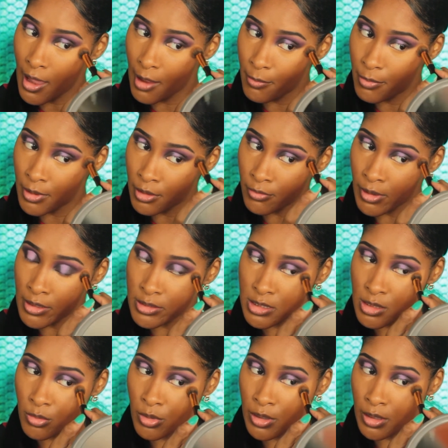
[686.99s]
I've been around
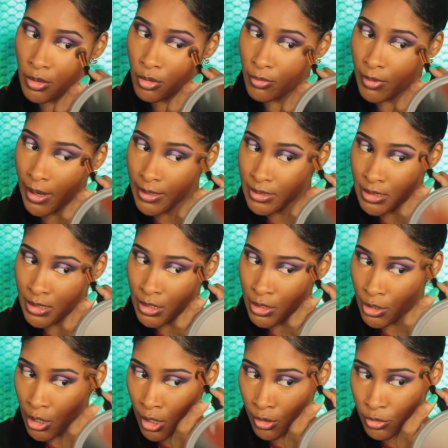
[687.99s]
someone who I
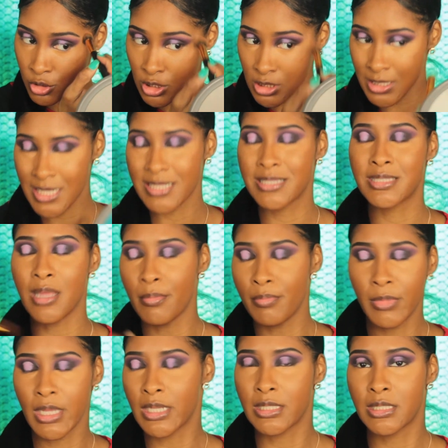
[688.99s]
didn't know. She said
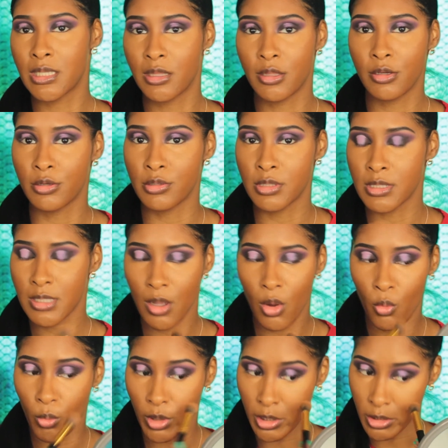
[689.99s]
something to those
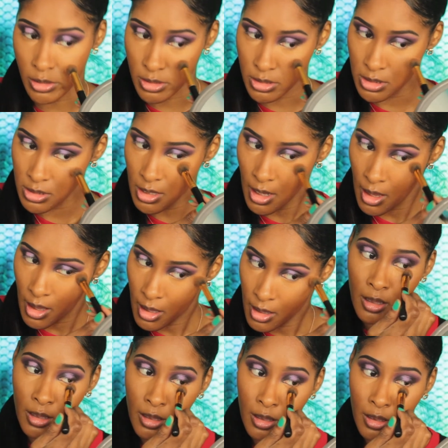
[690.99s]
words.
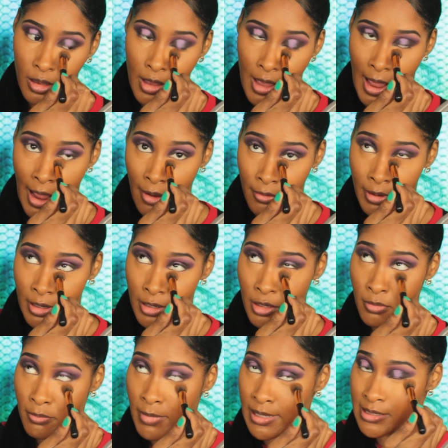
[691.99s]
How can
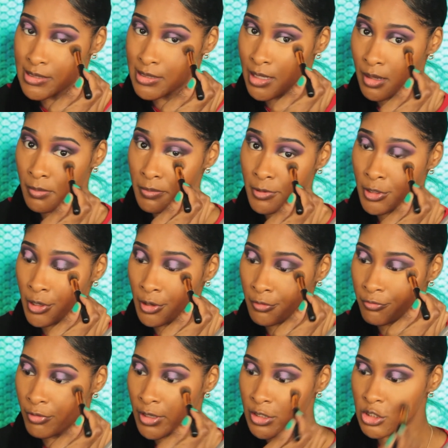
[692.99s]
you mess up
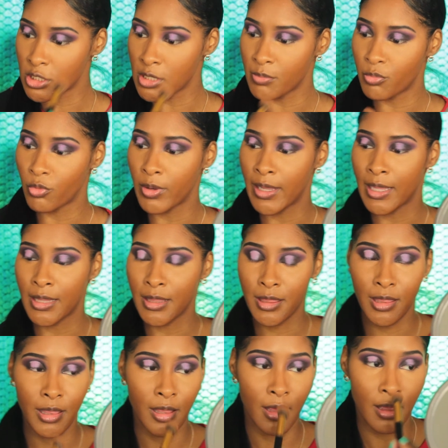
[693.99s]
your friendship
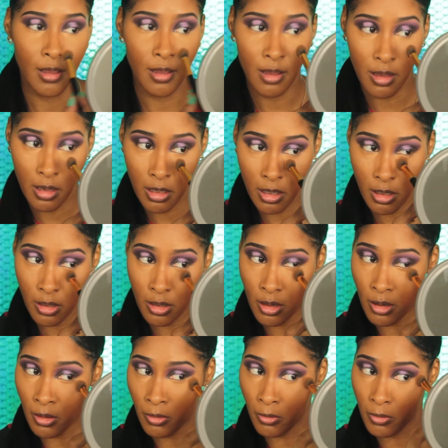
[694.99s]
with, you
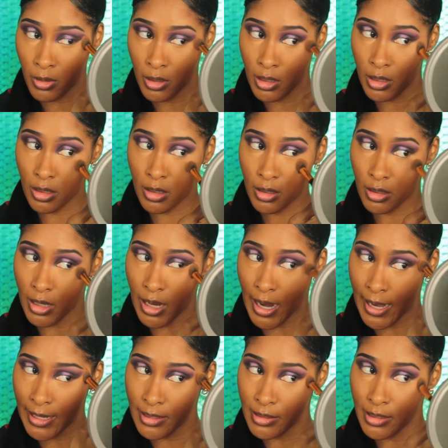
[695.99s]
know,
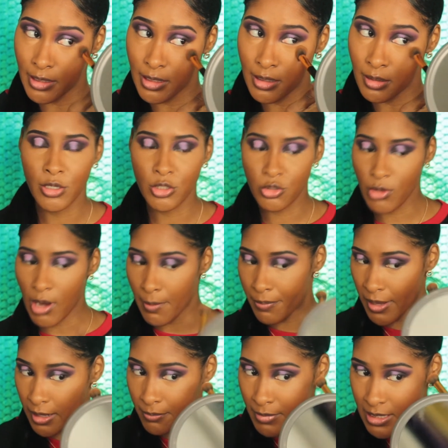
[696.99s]
KYLIE? Do I
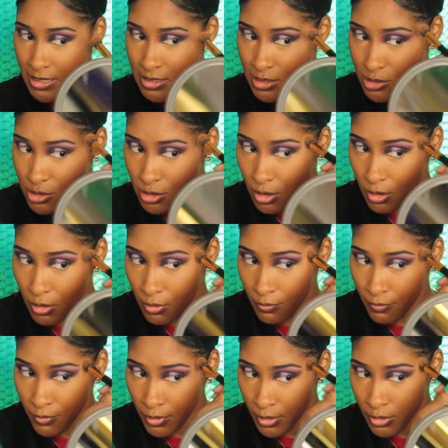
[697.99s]
pick my sister
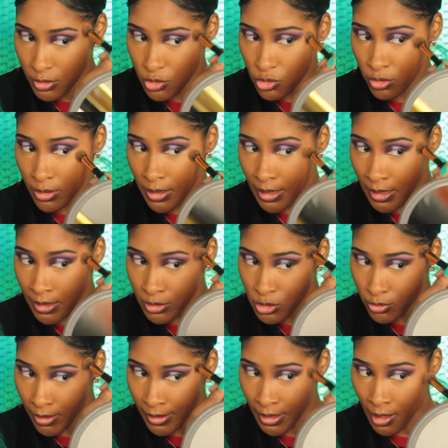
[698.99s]
over Jordyn?
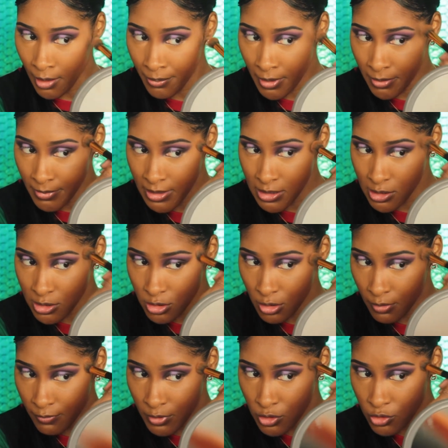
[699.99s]
Do I not pick my
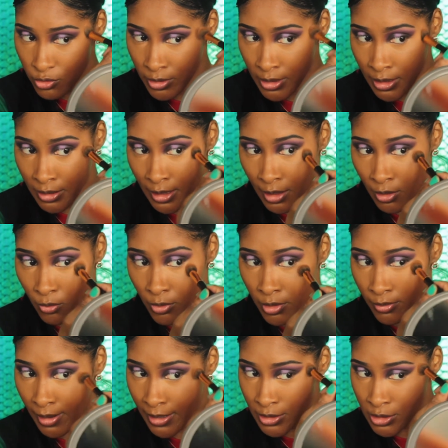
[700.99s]
sister over Jordyn? Like, what
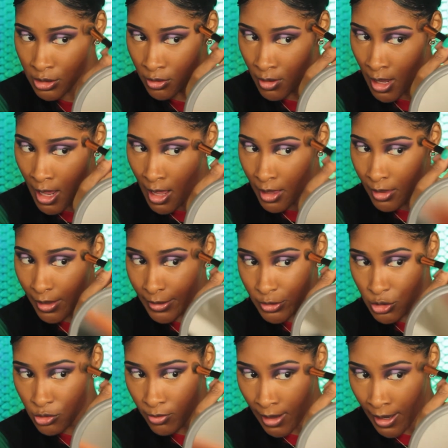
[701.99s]
do I do?
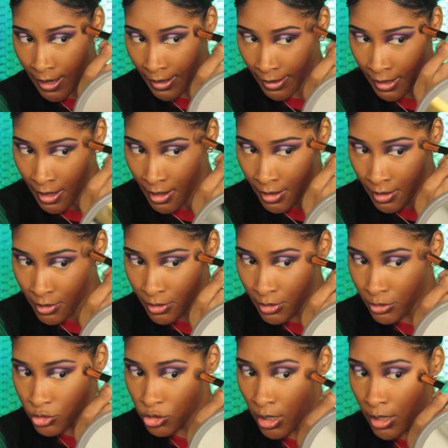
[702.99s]
Like, do I, you
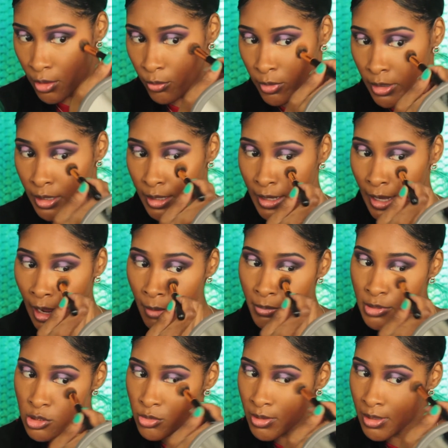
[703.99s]
know, try to work it
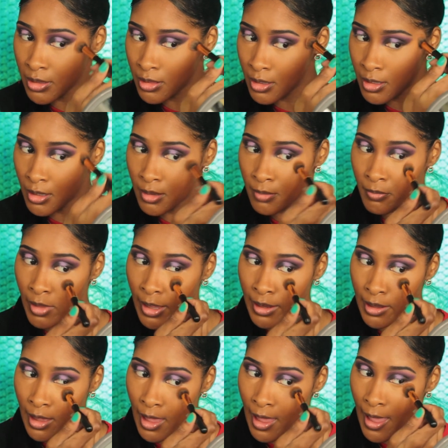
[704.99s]
out between them?
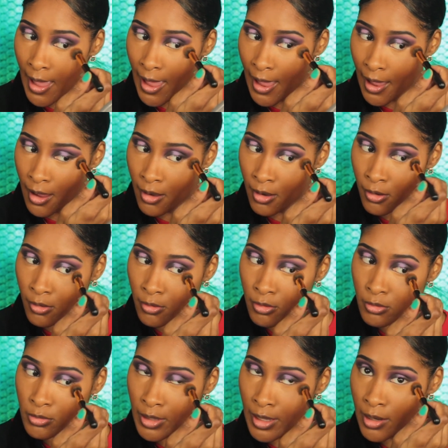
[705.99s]
Like,
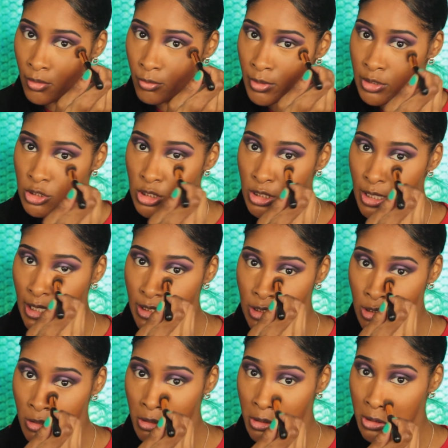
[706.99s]
how, like, what should I
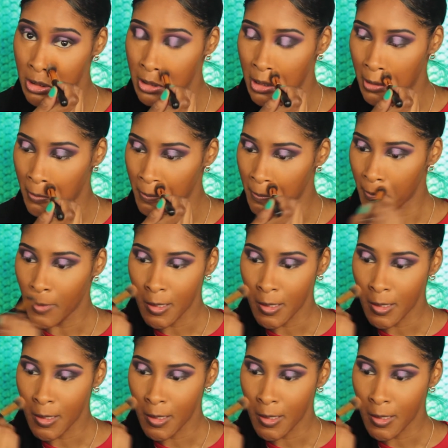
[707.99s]
do, you know?